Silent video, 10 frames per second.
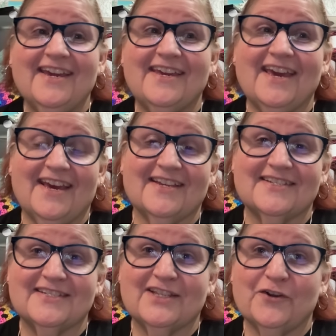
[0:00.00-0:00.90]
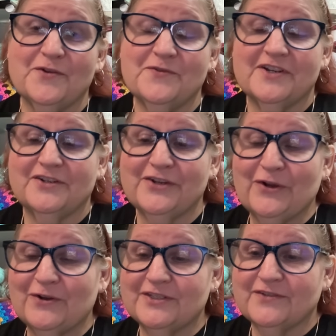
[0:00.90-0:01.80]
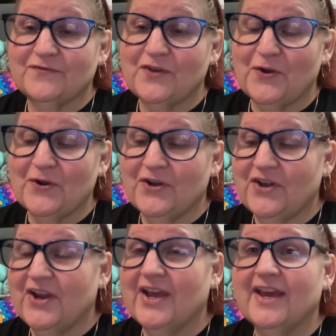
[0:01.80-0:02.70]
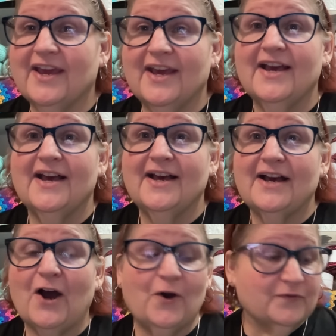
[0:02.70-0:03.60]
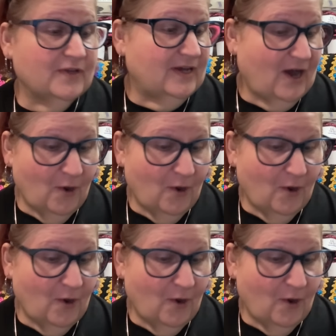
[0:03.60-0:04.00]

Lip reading: Yes, 3,100 yards of yarn. I